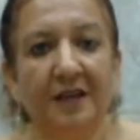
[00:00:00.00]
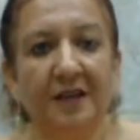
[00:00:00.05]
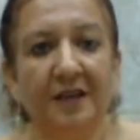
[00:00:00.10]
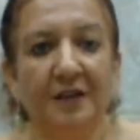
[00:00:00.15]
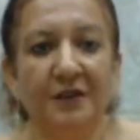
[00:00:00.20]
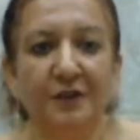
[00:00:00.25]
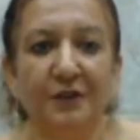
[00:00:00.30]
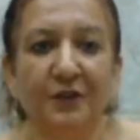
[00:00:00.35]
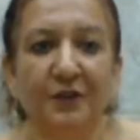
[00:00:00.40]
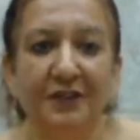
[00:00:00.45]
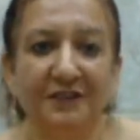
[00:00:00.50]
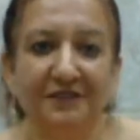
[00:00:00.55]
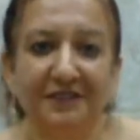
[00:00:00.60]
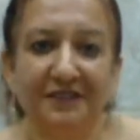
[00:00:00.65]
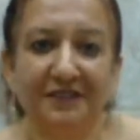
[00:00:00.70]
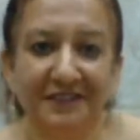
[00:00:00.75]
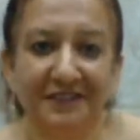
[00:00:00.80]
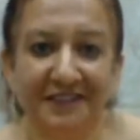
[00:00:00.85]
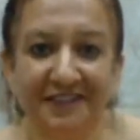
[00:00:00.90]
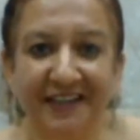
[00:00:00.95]
So give it
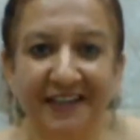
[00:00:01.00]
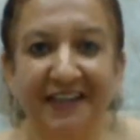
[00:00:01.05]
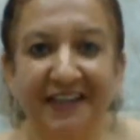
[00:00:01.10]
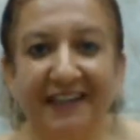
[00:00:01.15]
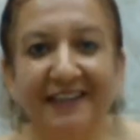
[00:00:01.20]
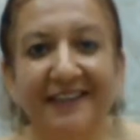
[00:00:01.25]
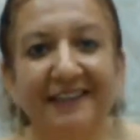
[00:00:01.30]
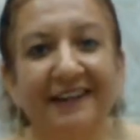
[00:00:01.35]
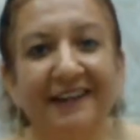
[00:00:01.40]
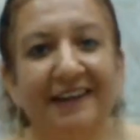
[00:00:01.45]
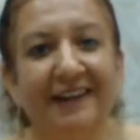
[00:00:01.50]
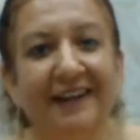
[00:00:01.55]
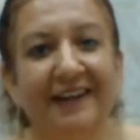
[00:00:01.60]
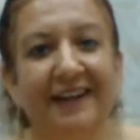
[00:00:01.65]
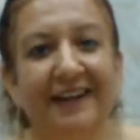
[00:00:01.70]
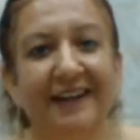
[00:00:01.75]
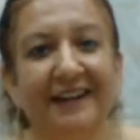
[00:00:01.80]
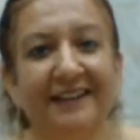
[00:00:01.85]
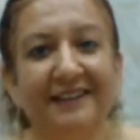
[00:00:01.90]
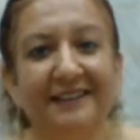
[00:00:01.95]
a try
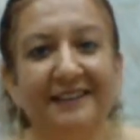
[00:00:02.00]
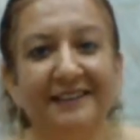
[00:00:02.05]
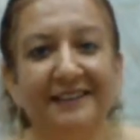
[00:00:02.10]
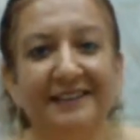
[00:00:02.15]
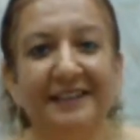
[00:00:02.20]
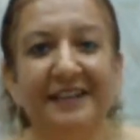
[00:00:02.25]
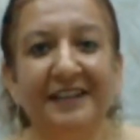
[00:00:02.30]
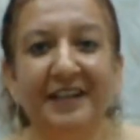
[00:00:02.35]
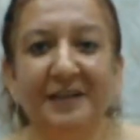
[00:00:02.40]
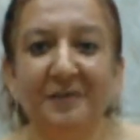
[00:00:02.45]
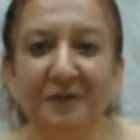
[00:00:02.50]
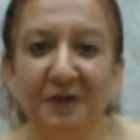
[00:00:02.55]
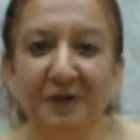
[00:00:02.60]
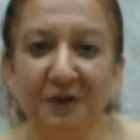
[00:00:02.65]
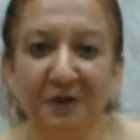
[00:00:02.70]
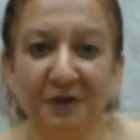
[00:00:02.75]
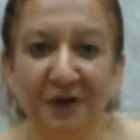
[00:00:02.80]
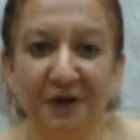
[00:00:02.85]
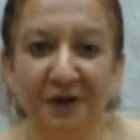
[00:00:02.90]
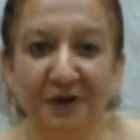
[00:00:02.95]
and let me
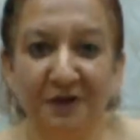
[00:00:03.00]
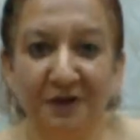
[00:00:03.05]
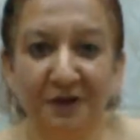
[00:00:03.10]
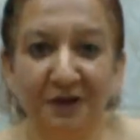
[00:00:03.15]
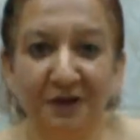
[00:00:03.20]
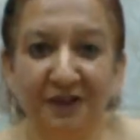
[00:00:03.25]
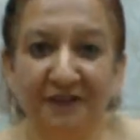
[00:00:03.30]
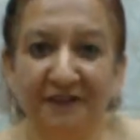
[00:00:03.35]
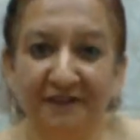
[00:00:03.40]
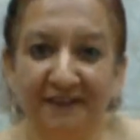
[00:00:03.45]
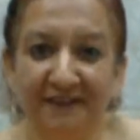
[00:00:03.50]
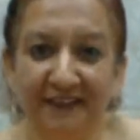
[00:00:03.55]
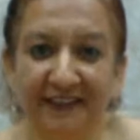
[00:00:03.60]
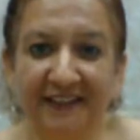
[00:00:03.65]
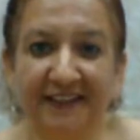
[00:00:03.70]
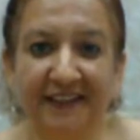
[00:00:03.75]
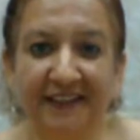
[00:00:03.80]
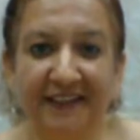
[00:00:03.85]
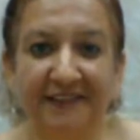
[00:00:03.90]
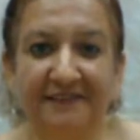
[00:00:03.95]
know how you all
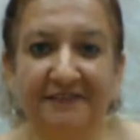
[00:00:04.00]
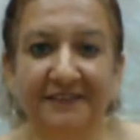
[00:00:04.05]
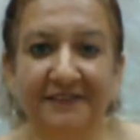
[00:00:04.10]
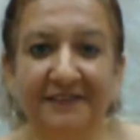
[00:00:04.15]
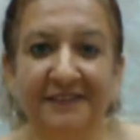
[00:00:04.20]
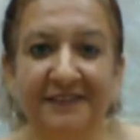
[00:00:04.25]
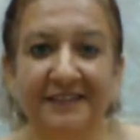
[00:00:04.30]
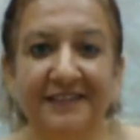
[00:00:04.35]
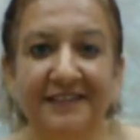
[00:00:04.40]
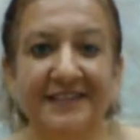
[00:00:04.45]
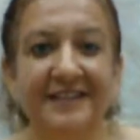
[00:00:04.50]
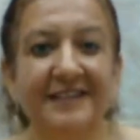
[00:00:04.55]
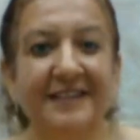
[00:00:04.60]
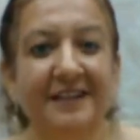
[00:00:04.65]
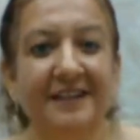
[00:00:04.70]
feel after this.